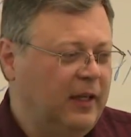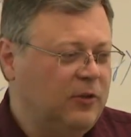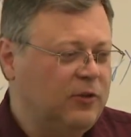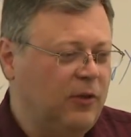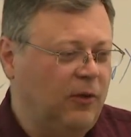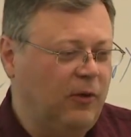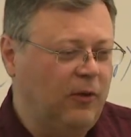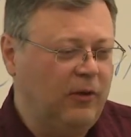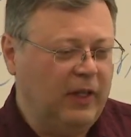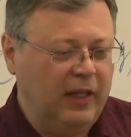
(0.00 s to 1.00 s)

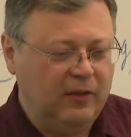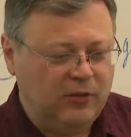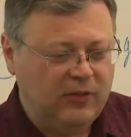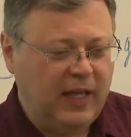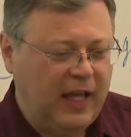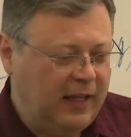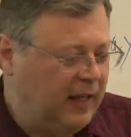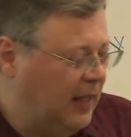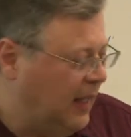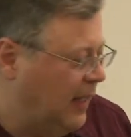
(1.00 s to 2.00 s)
So instead,
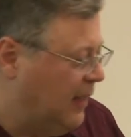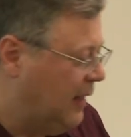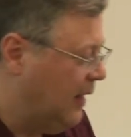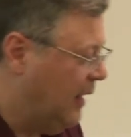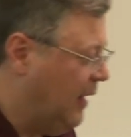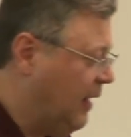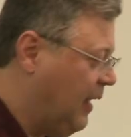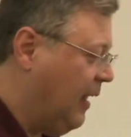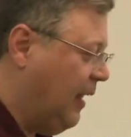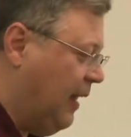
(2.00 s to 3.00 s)

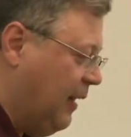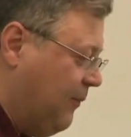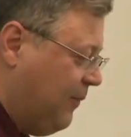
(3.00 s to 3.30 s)
I